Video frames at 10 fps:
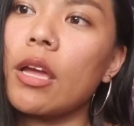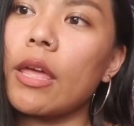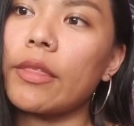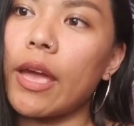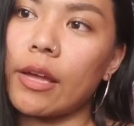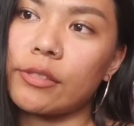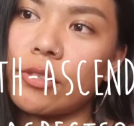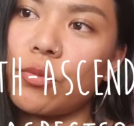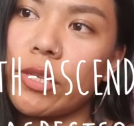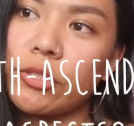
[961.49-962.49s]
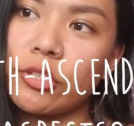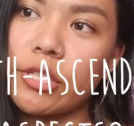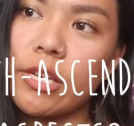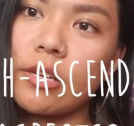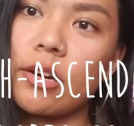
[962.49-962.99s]
and they ask, what is your
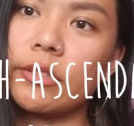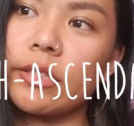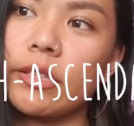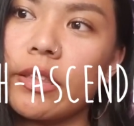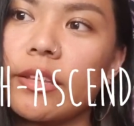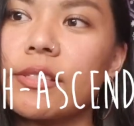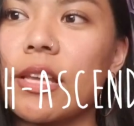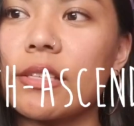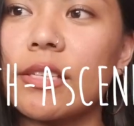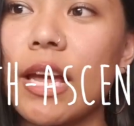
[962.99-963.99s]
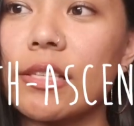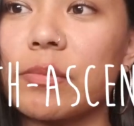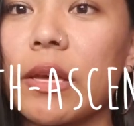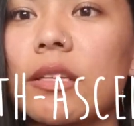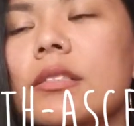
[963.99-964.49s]
take on Lilith ascendant
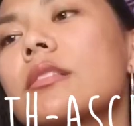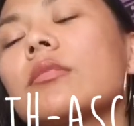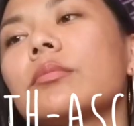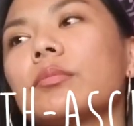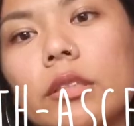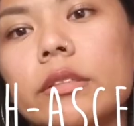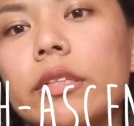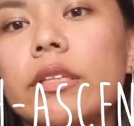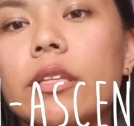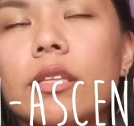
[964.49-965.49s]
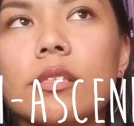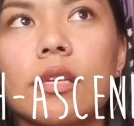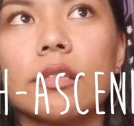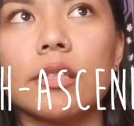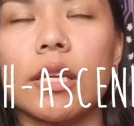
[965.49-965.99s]
aspects? Lilith
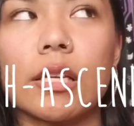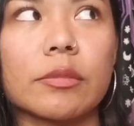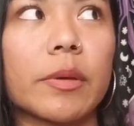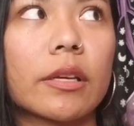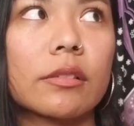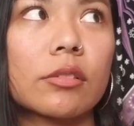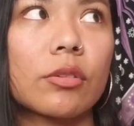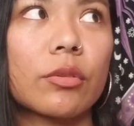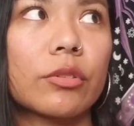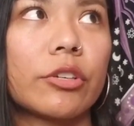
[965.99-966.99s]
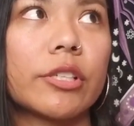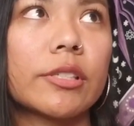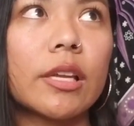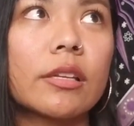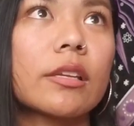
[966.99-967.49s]
ascendant aspects. So your
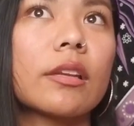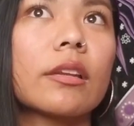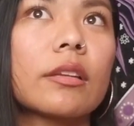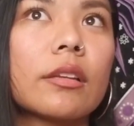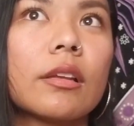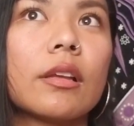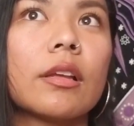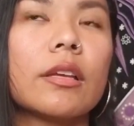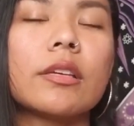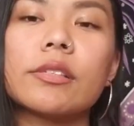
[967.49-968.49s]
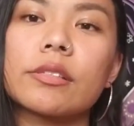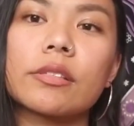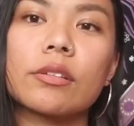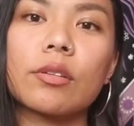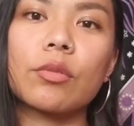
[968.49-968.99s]
ascendant
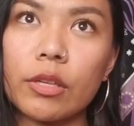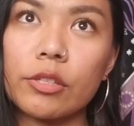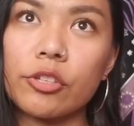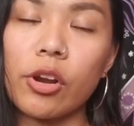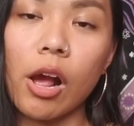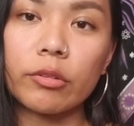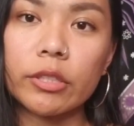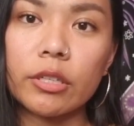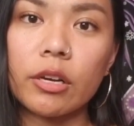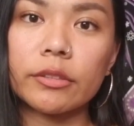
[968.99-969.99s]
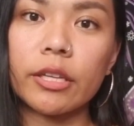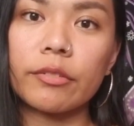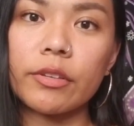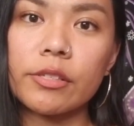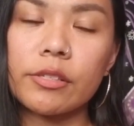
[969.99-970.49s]
is, it's your outlook on
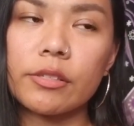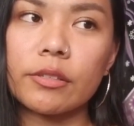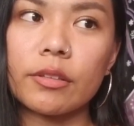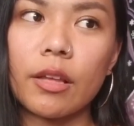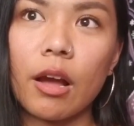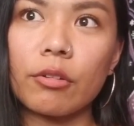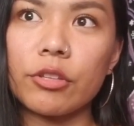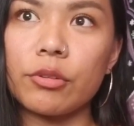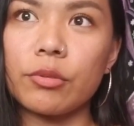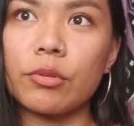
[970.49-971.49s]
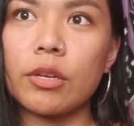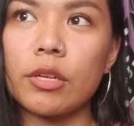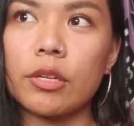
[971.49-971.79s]
life. It's how you